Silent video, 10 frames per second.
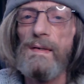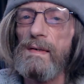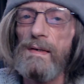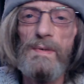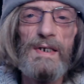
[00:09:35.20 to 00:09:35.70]

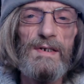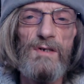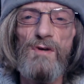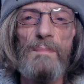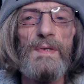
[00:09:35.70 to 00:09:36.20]
And we need to
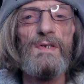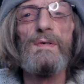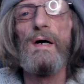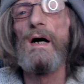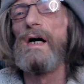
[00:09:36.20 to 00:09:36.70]
drop this
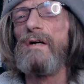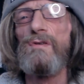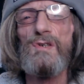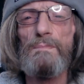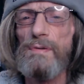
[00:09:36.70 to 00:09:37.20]

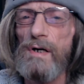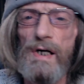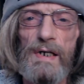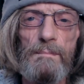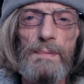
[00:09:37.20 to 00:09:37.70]
Irish
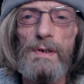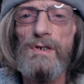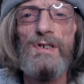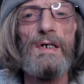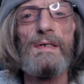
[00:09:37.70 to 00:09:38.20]
pride
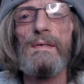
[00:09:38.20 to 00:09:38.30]
bullshit.